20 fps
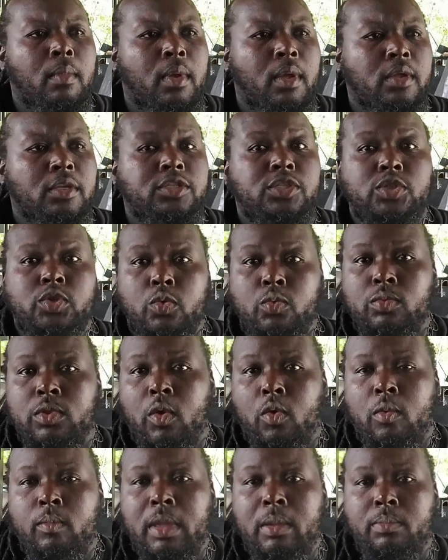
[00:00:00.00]
Soon there
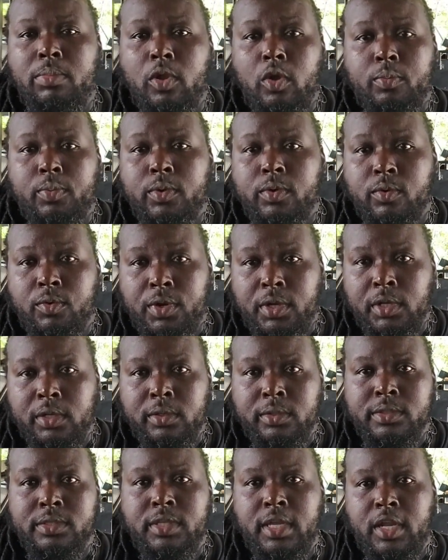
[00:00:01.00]
will be blooper
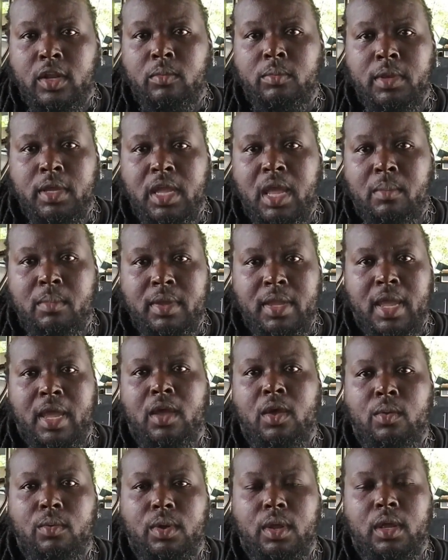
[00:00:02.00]
reels that'll be coming
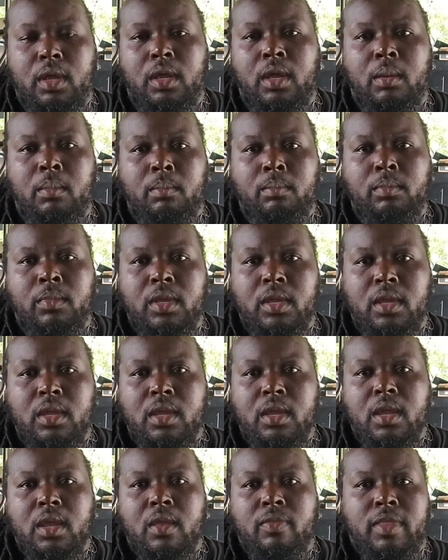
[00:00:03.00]
out
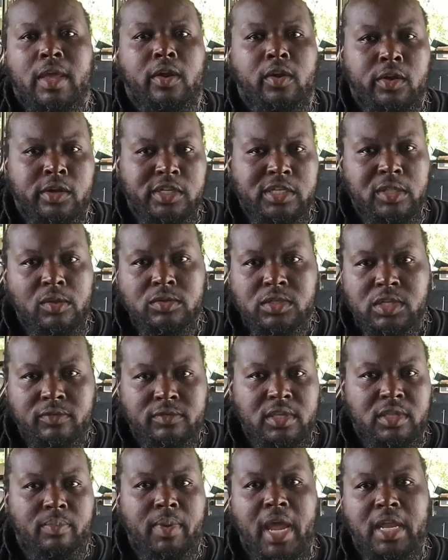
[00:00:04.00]
that are exclusive
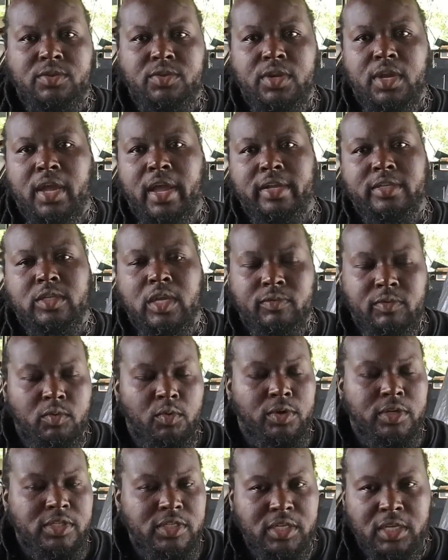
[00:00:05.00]
to the Patreon. So if you
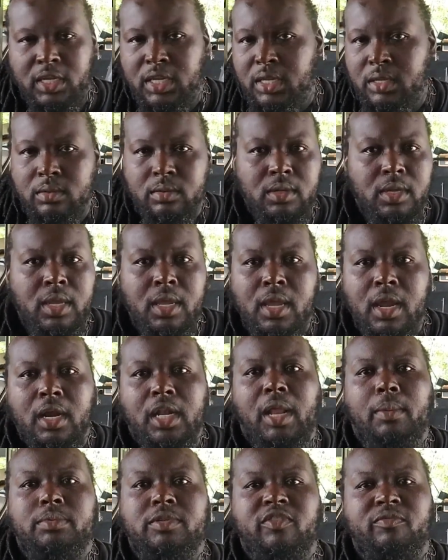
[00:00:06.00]
want to see
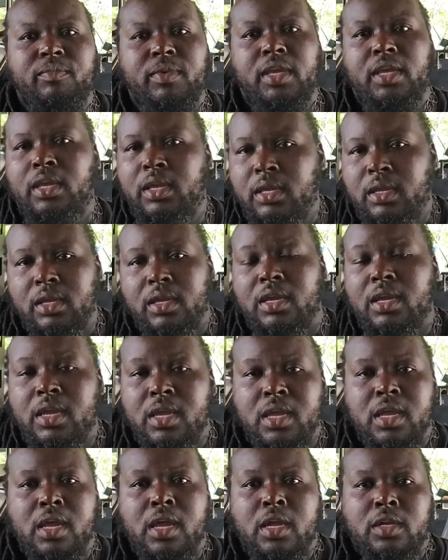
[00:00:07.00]
clips of me
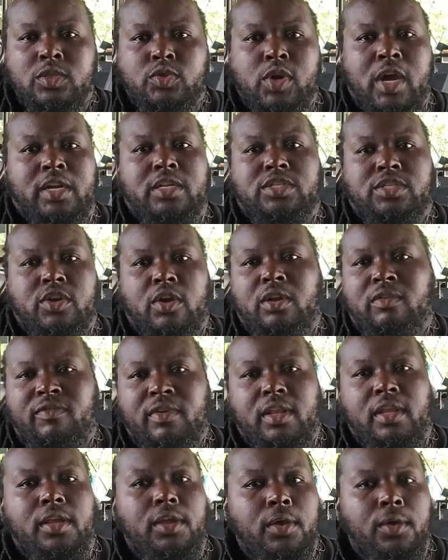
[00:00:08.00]
try to start a
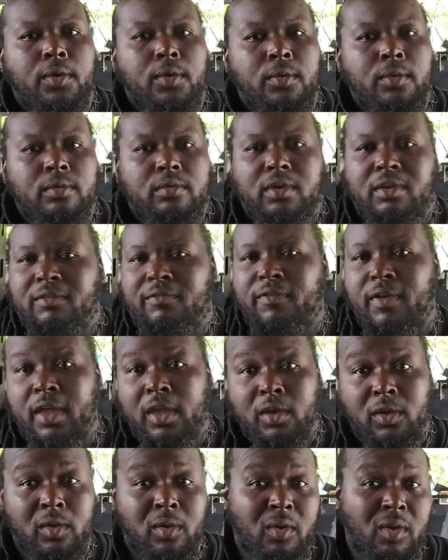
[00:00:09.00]
video and
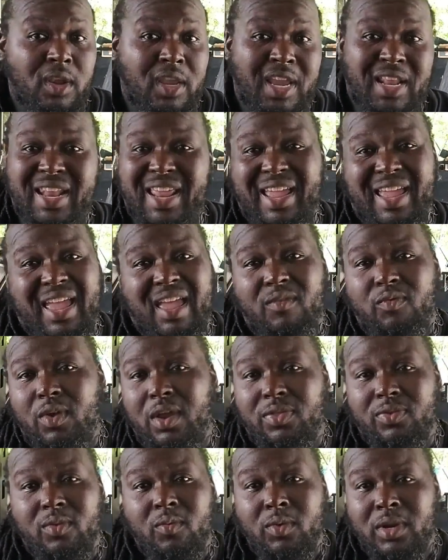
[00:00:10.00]
fail, or get like halfway
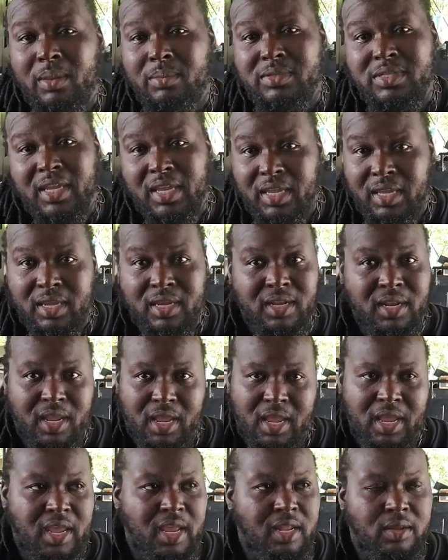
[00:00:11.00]
through what I'm saying
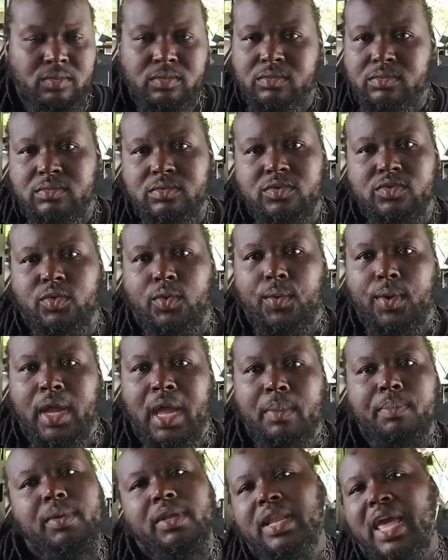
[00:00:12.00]
and screw
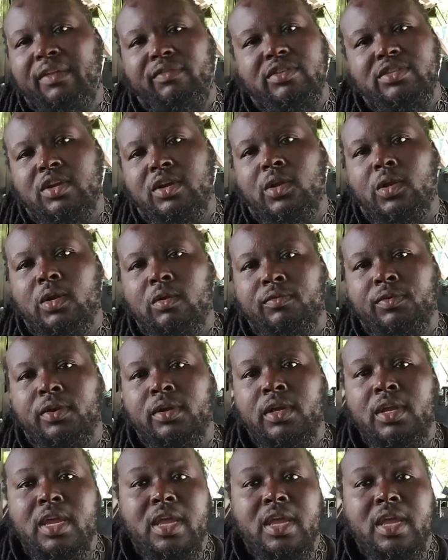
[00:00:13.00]
up and have to start over,